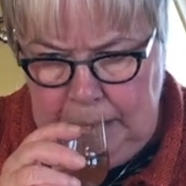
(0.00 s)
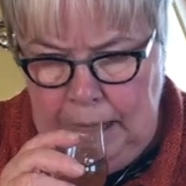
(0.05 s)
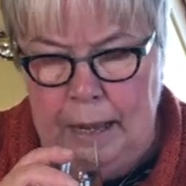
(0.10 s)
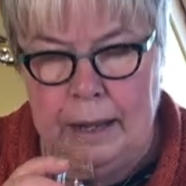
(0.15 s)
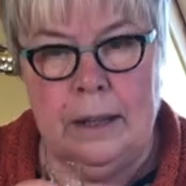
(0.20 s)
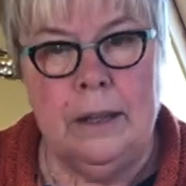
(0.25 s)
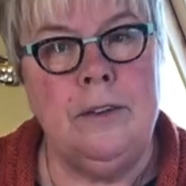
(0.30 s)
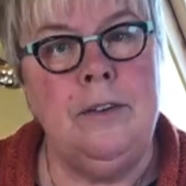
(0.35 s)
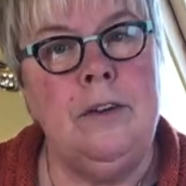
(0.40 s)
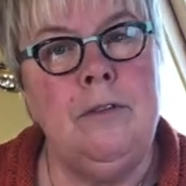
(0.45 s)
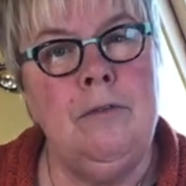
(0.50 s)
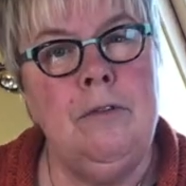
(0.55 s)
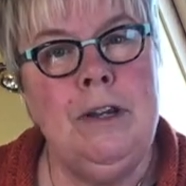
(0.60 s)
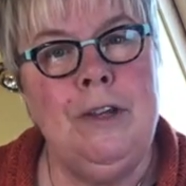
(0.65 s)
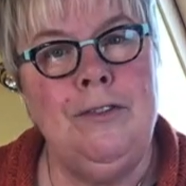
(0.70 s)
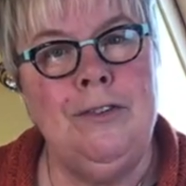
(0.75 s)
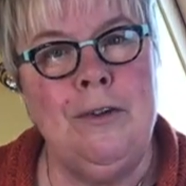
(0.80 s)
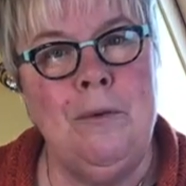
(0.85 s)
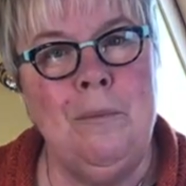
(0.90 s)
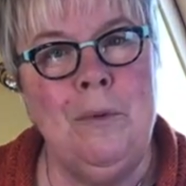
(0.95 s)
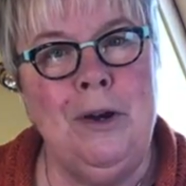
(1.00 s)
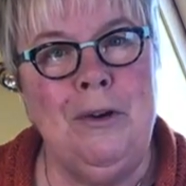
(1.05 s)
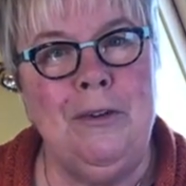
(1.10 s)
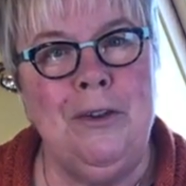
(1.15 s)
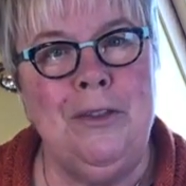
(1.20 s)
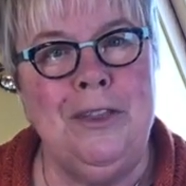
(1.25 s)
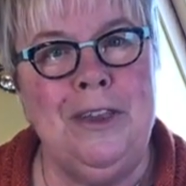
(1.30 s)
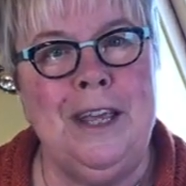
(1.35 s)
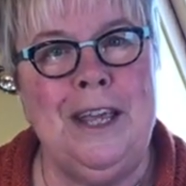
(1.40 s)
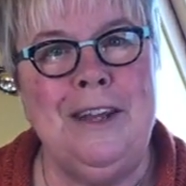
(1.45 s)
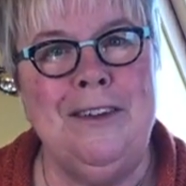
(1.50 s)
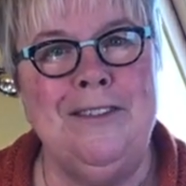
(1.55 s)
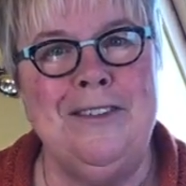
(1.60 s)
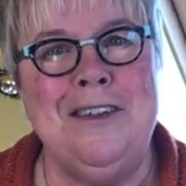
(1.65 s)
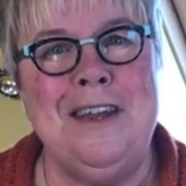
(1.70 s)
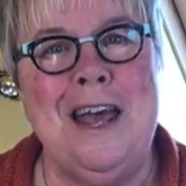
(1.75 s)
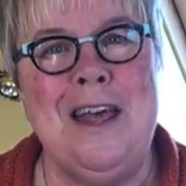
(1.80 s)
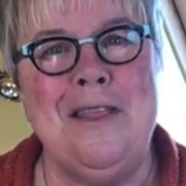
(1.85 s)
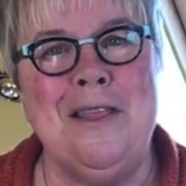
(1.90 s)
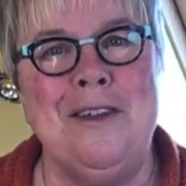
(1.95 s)
And I did read somewhere on the
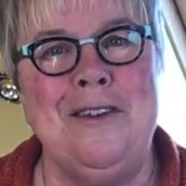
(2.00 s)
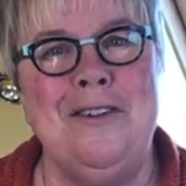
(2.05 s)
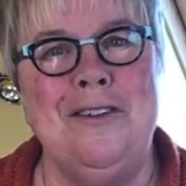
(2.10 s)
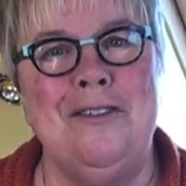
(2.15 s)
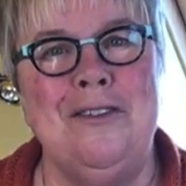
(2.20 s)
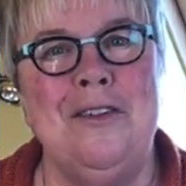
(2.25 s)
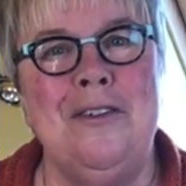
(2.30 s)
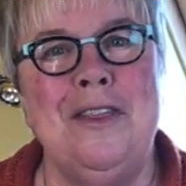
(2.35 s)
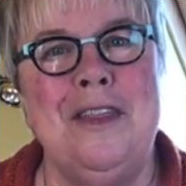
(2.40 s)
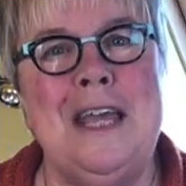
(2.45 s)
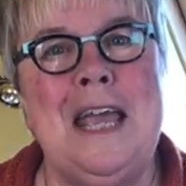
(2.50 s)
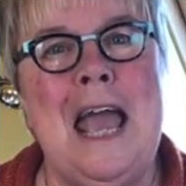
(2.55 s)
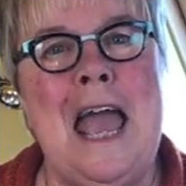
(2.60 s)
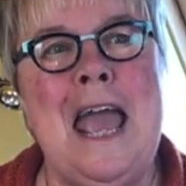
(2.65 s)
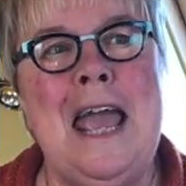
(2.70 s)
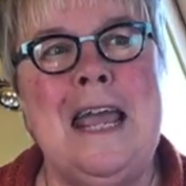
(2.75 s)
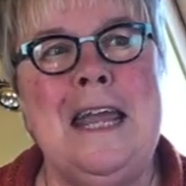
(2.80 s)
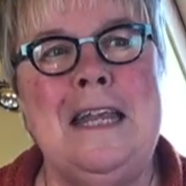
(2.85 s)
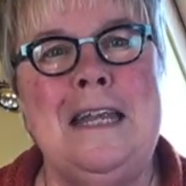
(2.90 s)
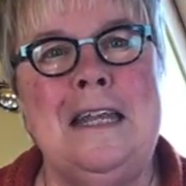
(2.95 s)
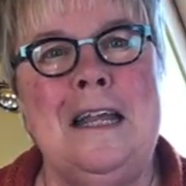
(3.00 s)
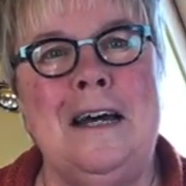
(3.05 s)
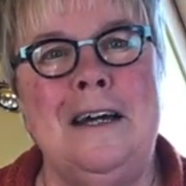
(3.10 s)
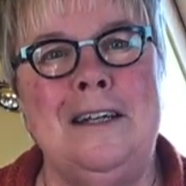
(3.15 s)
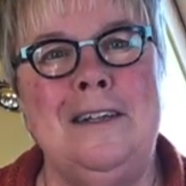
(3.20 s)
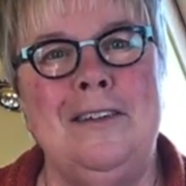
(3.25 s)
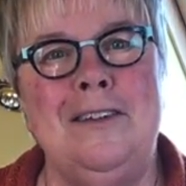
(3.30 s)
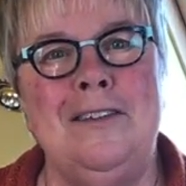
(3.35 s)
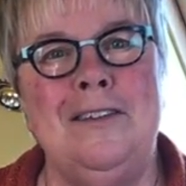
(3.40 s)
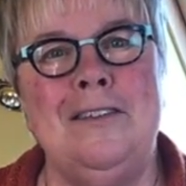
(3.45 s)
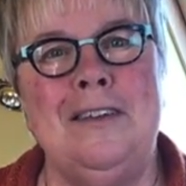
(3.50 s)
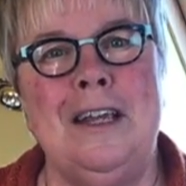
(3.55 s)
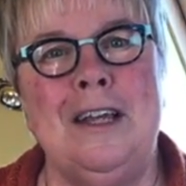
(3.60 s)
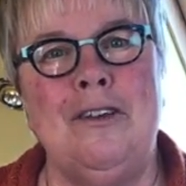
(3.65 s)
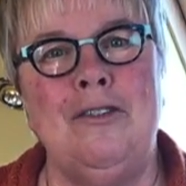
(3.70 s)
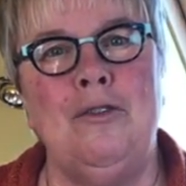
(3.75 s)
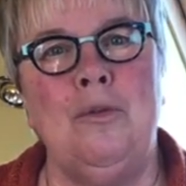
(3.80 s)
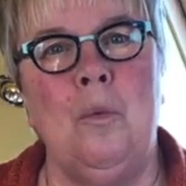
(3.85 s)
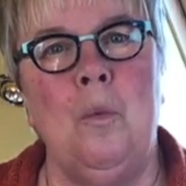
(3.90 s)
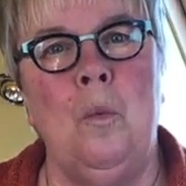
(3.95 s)
internet that it's on the
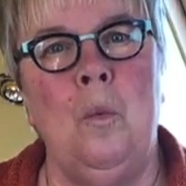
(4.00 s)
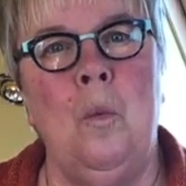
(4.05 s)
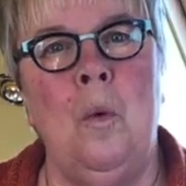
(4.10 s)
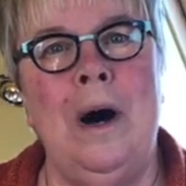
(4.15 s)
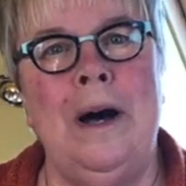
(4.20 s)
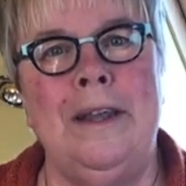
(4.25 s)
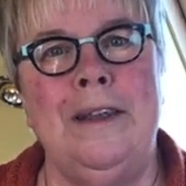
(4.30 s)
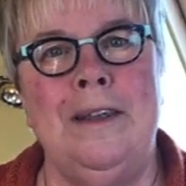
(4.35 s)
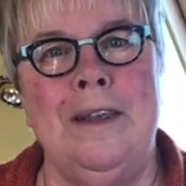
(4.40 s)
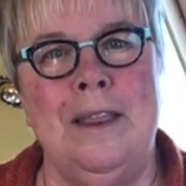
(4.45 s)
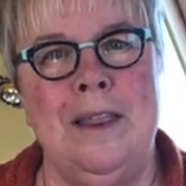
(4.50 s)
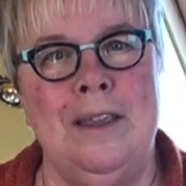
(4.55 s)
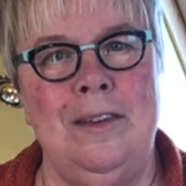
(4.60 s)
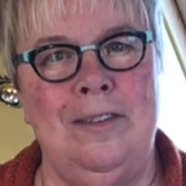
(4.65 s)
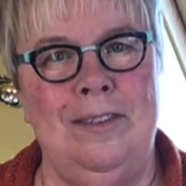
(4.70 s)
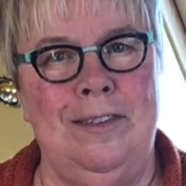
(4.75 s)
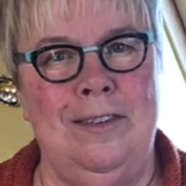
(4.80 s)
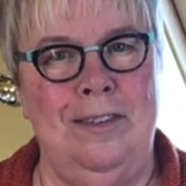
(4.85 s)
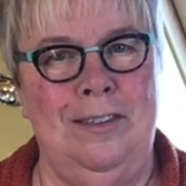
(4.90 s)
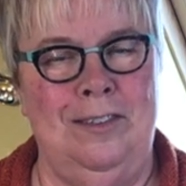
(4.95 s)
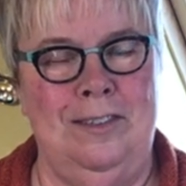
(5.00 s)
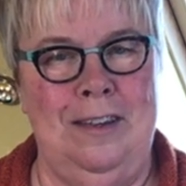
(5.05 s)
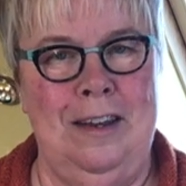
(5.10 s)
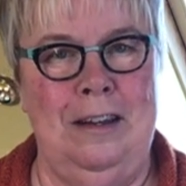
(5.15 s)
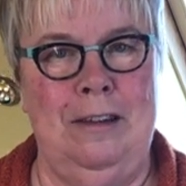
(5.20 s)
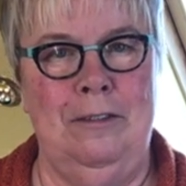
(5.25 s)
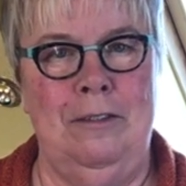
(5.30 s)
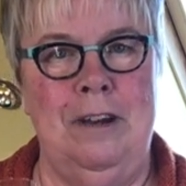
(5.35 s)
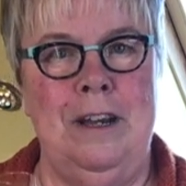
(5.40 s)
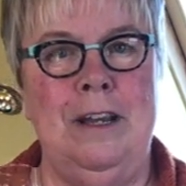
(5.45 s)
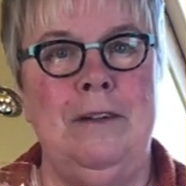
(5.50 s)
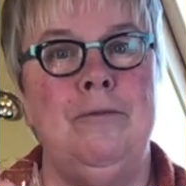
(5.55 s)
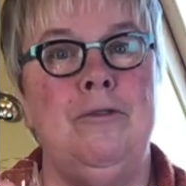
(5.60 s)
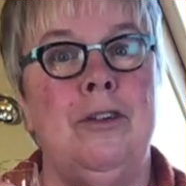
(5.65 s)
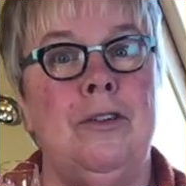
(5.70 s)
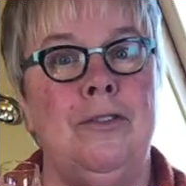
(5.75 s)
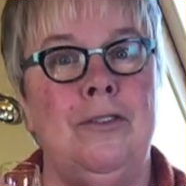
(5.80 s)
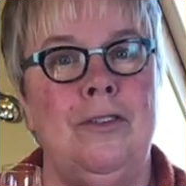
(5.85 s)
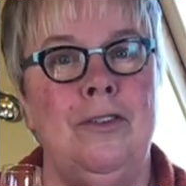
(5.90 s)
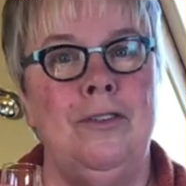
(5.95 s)
A961, this distillery,
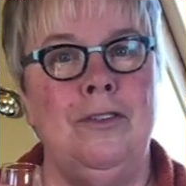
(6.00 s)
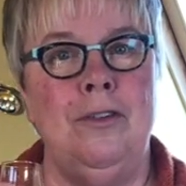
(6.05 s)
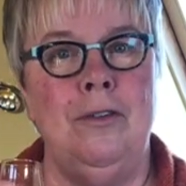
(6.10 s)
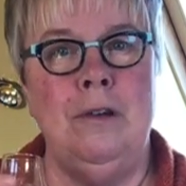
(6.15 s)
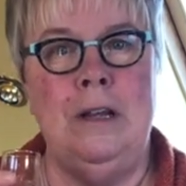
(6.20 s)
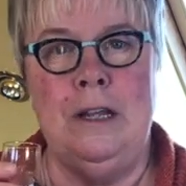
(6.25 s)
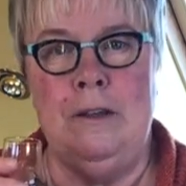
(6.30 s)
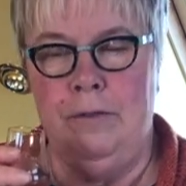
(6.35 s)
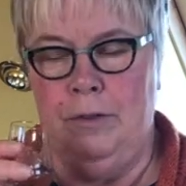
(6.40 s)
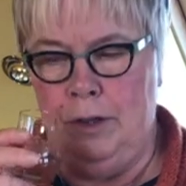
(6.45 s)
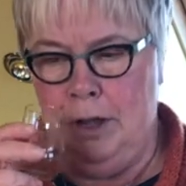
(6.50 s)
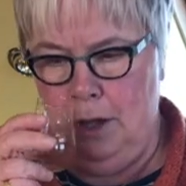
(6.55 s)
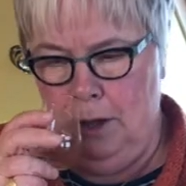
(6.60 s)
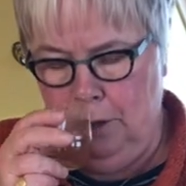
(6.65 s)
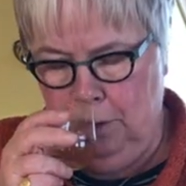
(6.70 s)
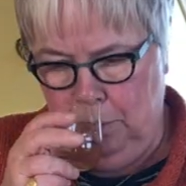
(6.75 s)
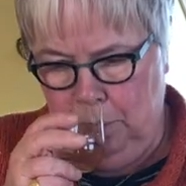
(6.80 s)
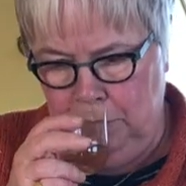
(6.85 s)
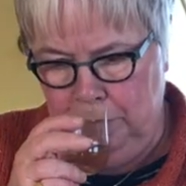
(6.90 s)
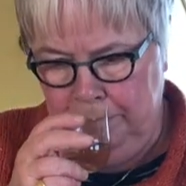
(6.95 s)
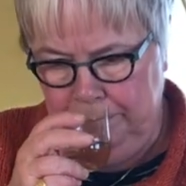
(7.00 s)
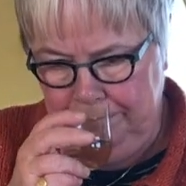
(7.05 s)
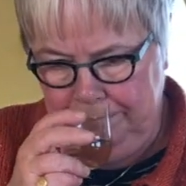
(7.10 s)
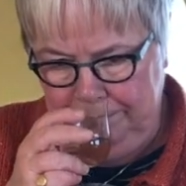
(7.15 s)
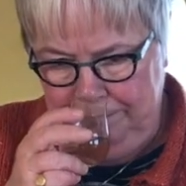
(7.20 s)
just as you leave Kirkwall.